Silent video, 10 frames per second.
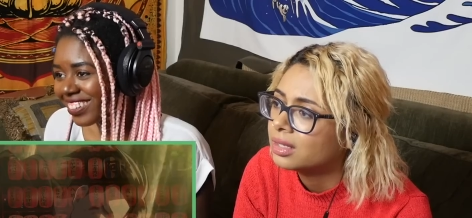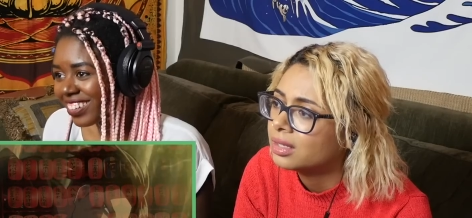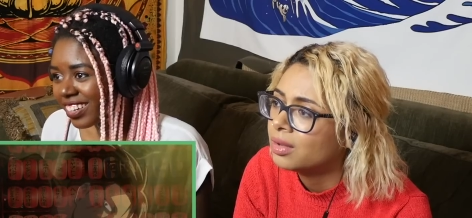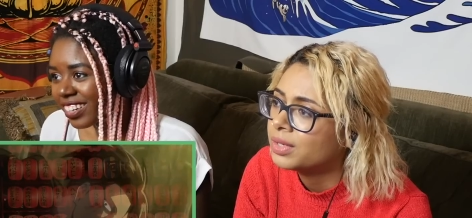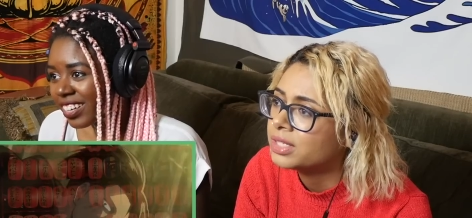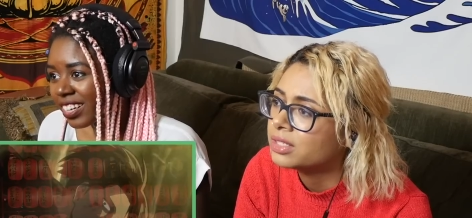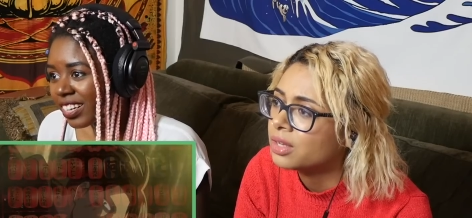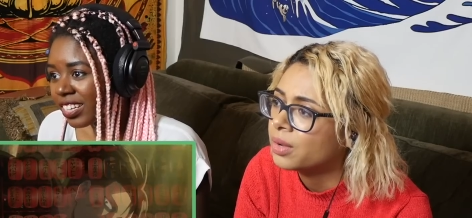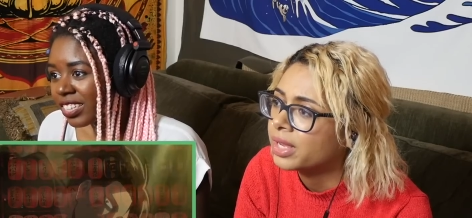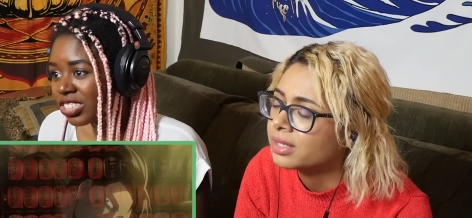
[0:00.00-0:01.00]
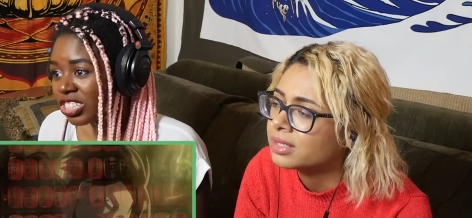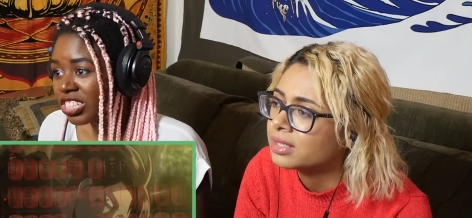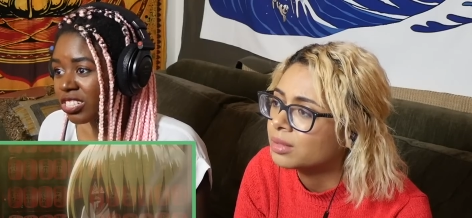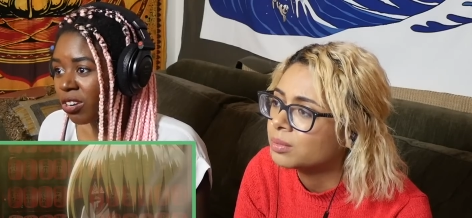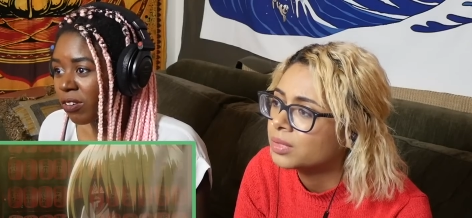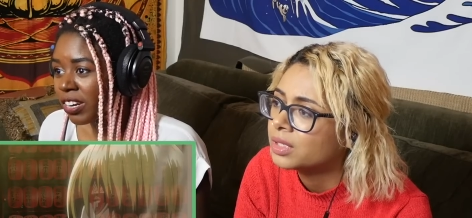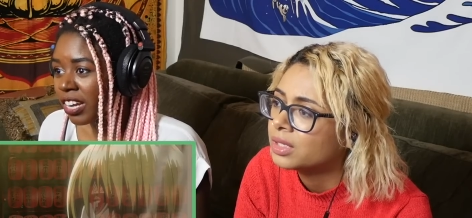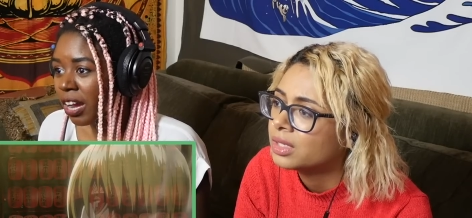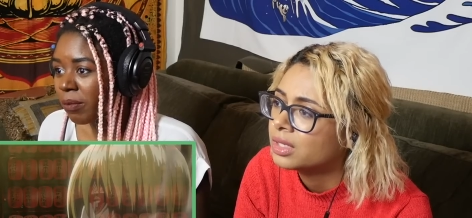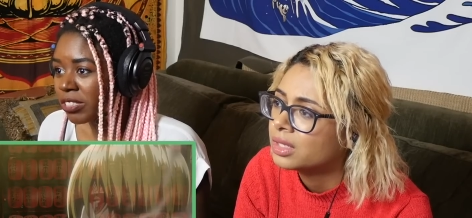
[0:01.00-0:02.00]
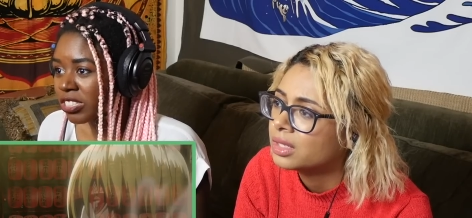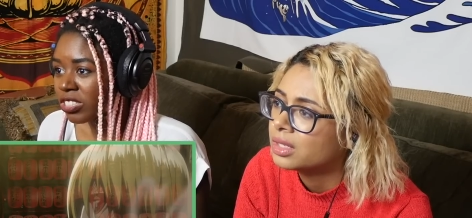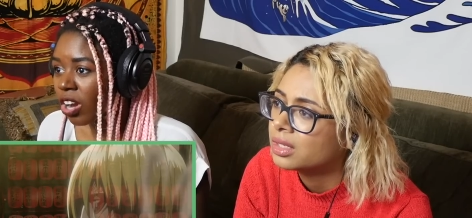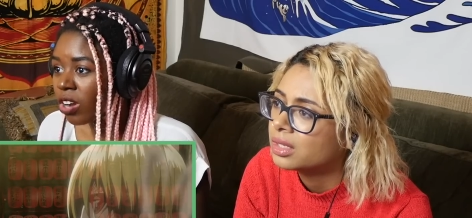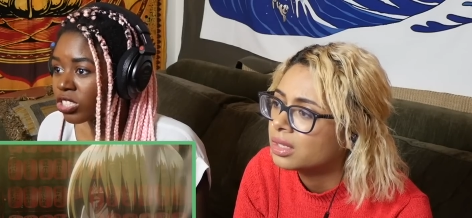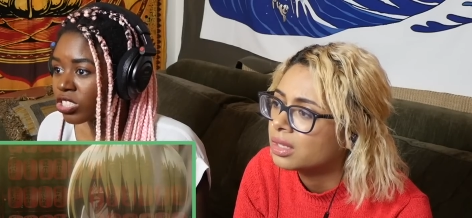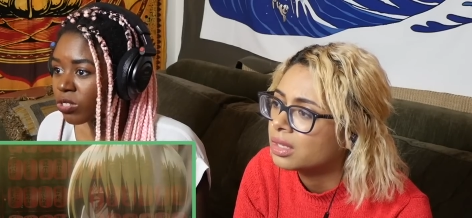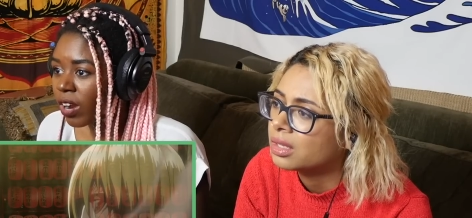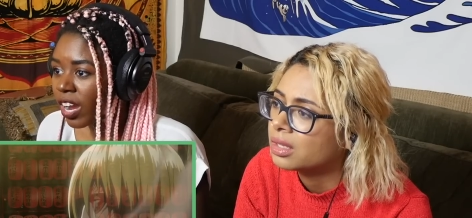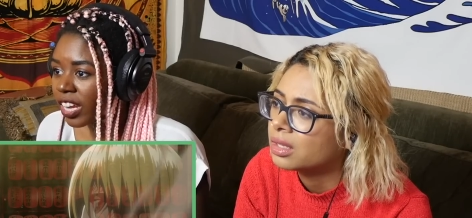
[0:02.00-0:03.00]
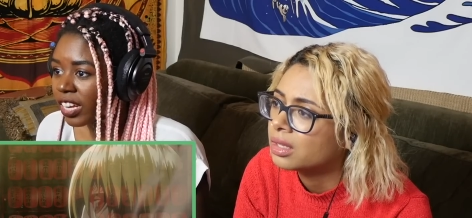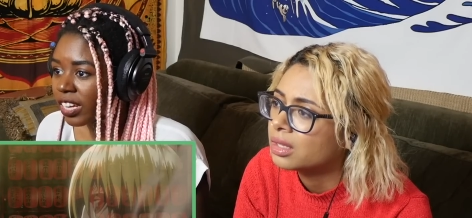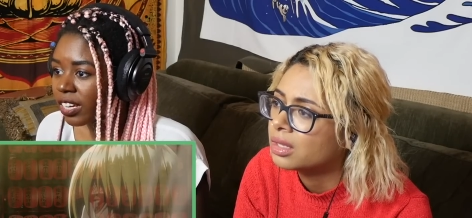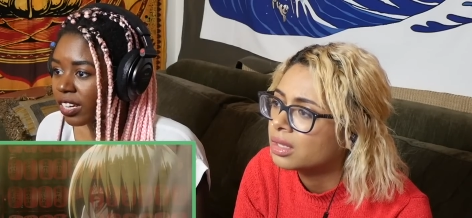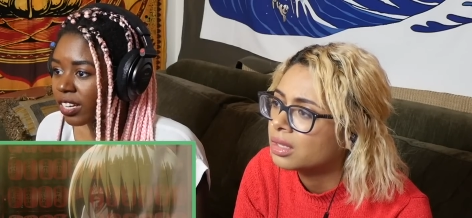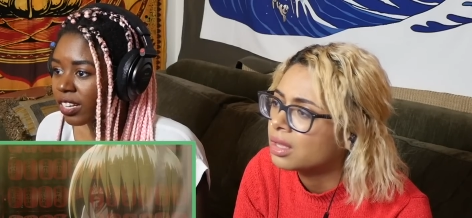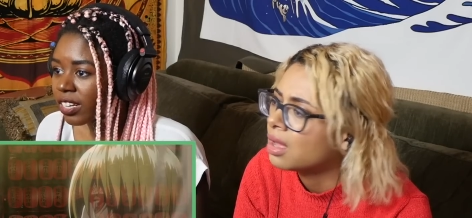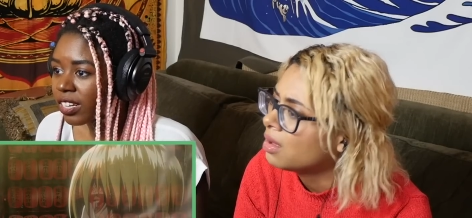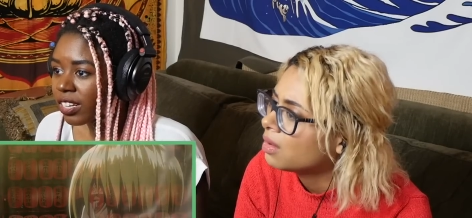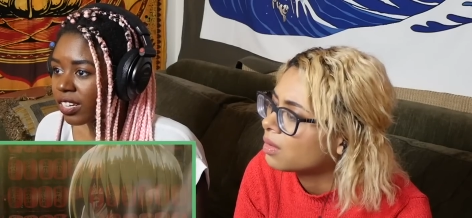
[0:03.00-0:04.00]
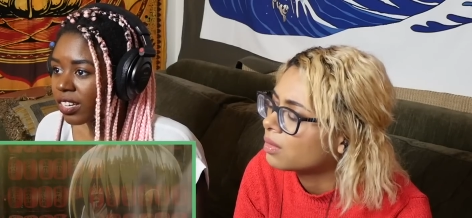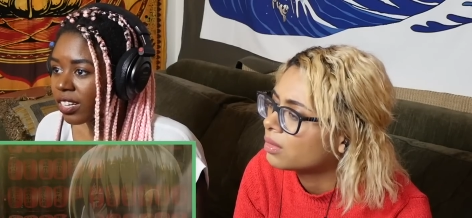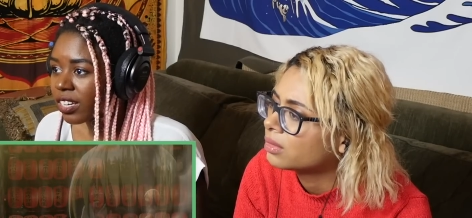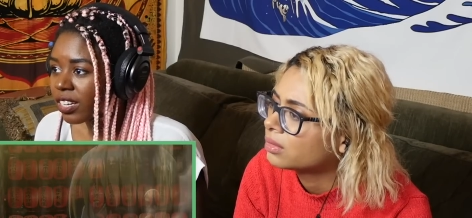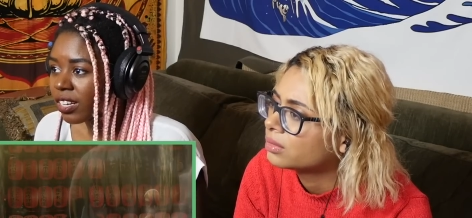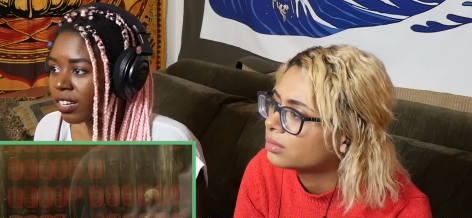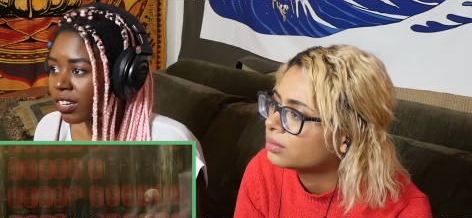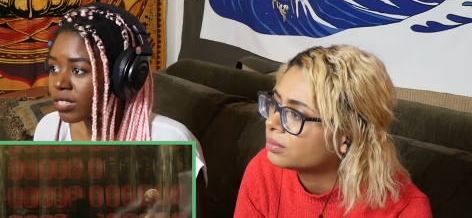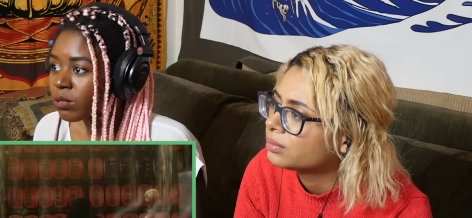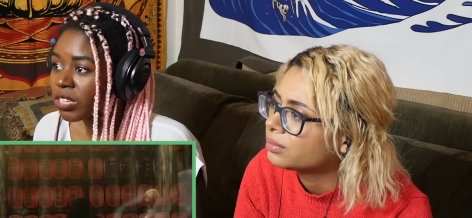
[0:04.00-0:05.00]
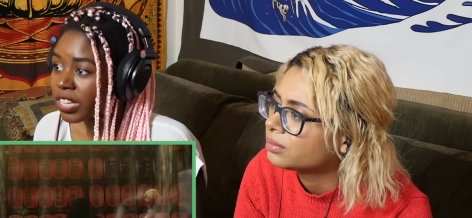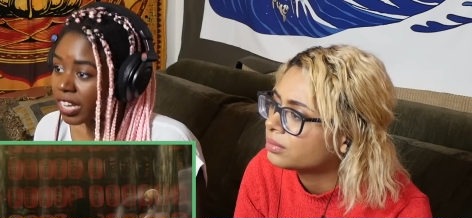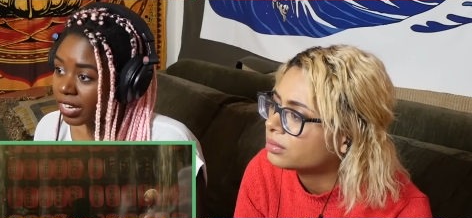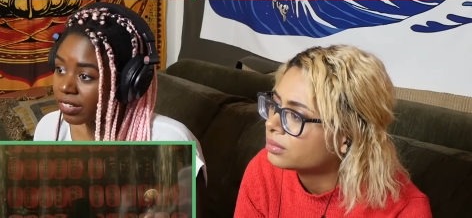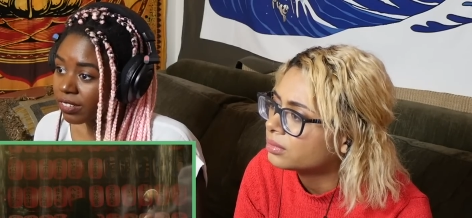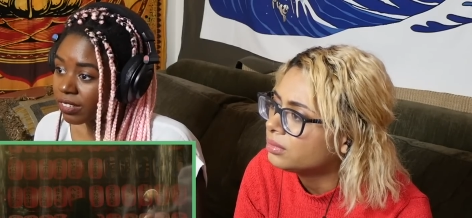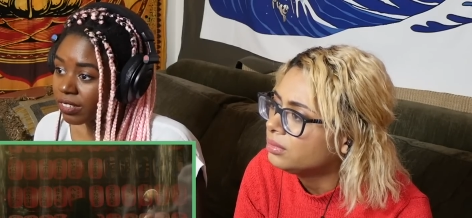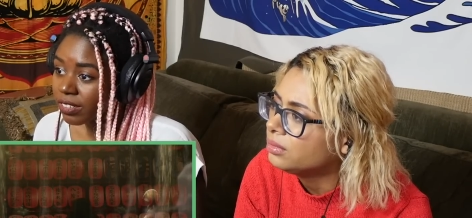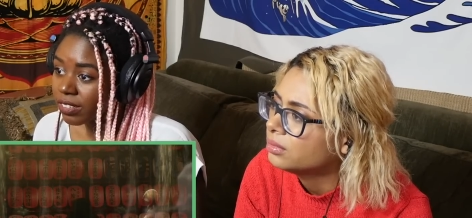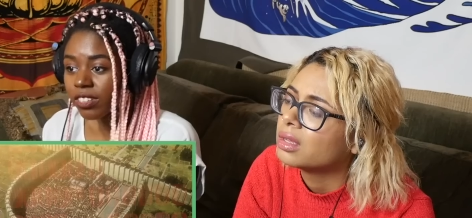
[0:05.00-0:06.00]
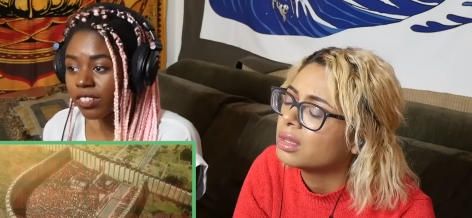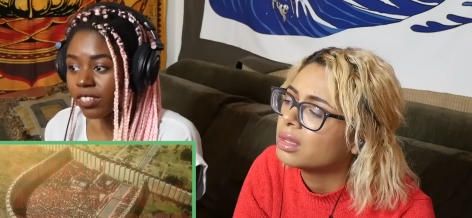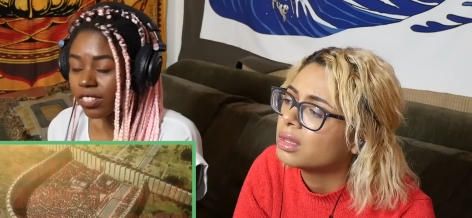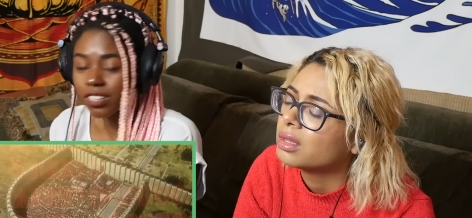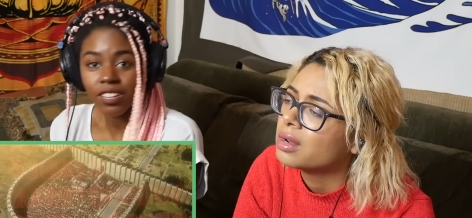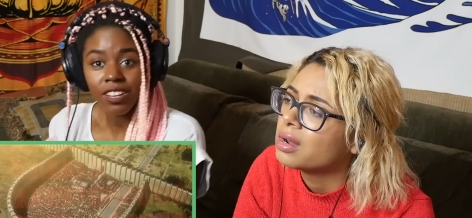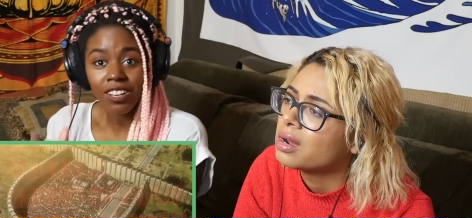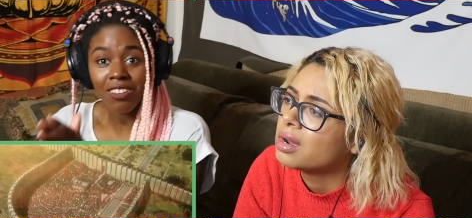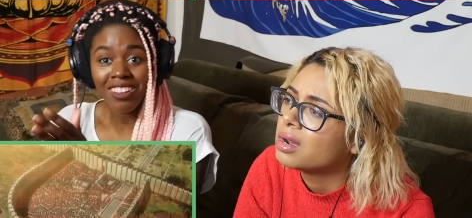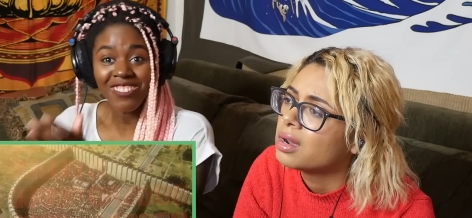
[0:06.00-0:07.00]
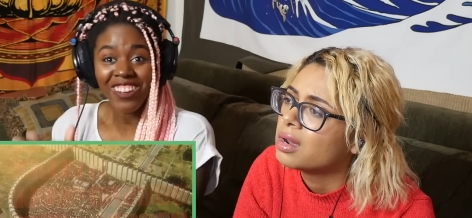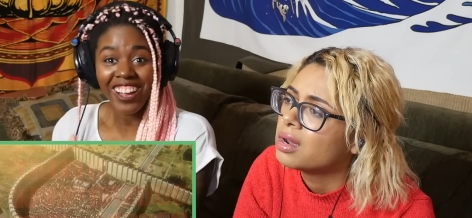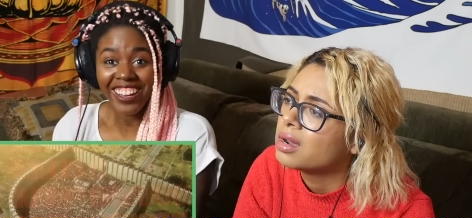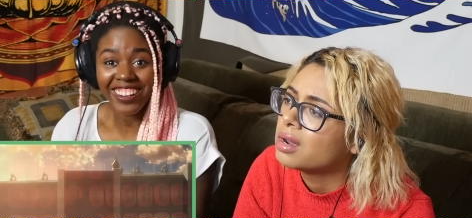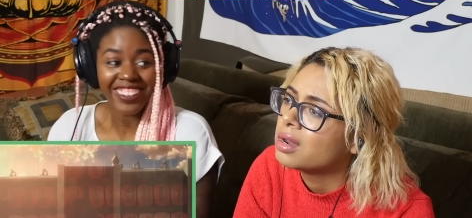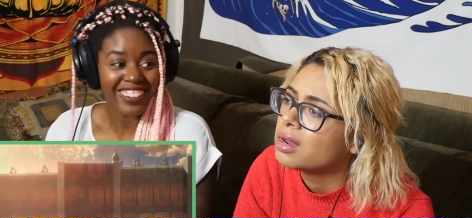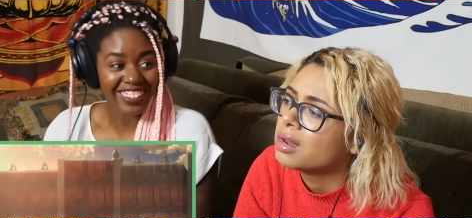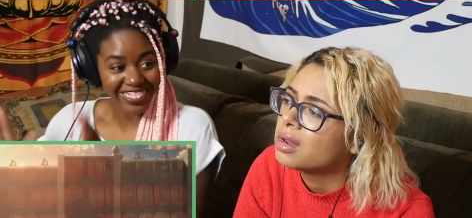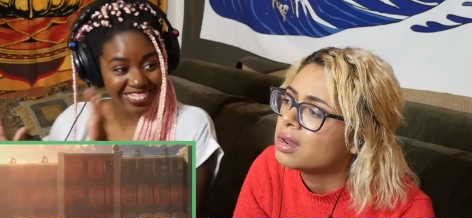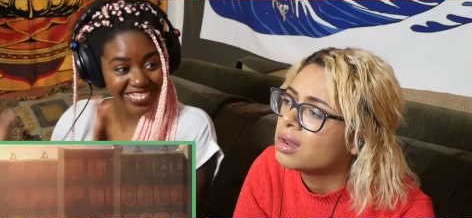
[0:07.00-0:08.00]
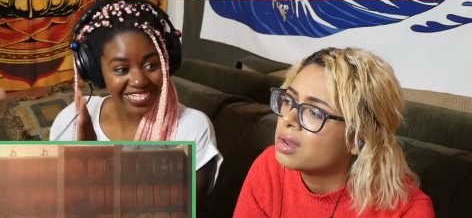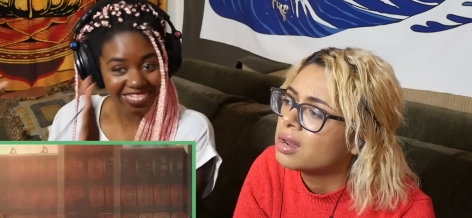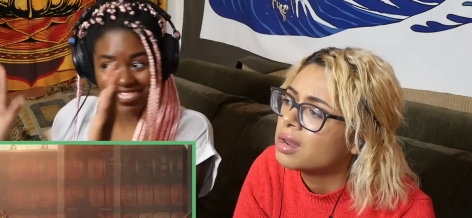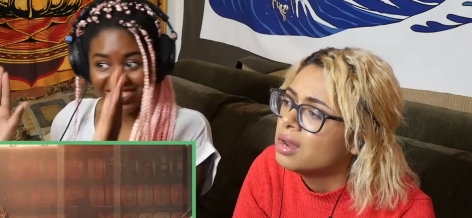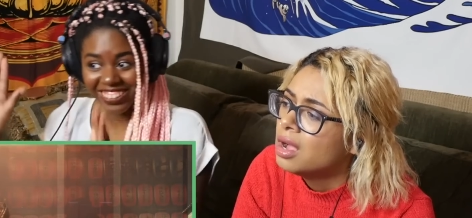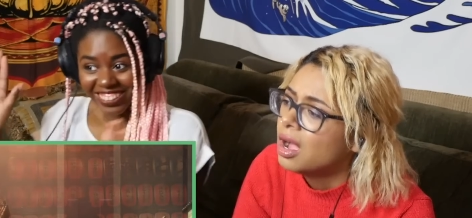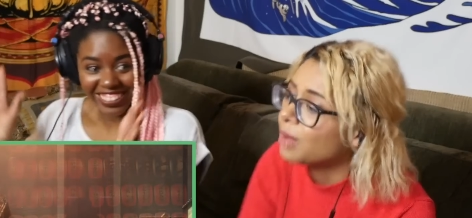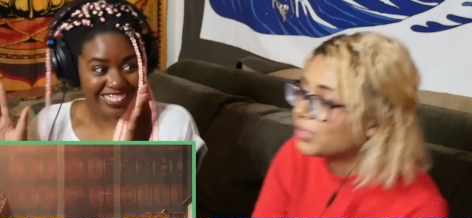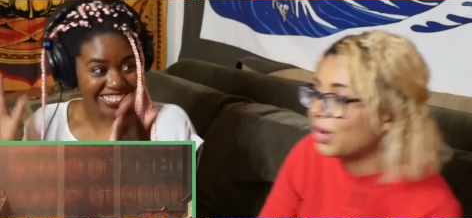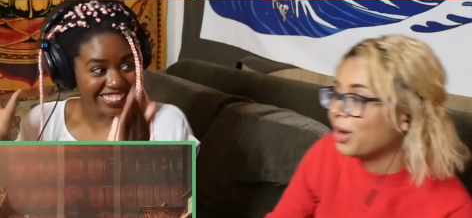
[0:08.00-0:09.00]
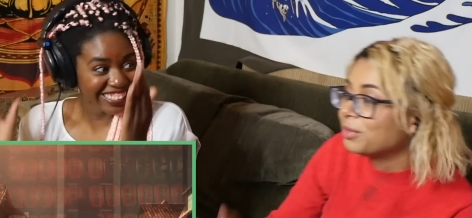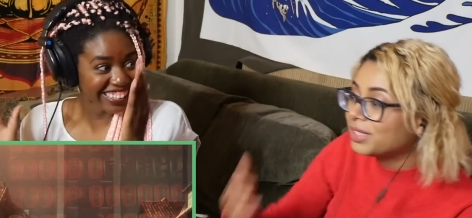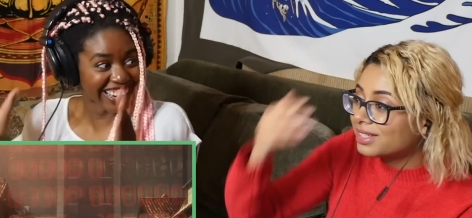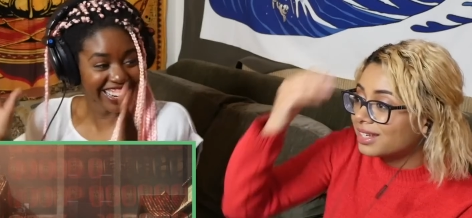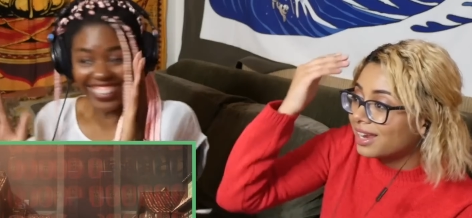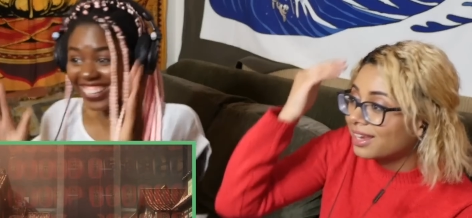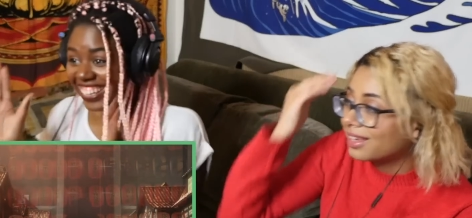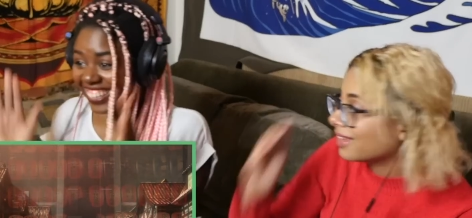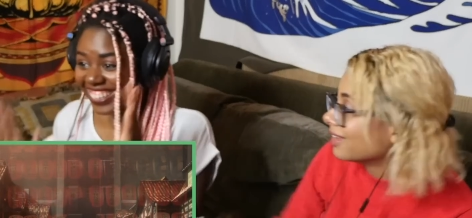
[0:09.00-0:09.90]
Speaker 1: Oh, he's so handsome. She's already up, isn't? Oh, she's crying. Oh, that's what you get. Go, Levi. I'm sorry. I'm just like,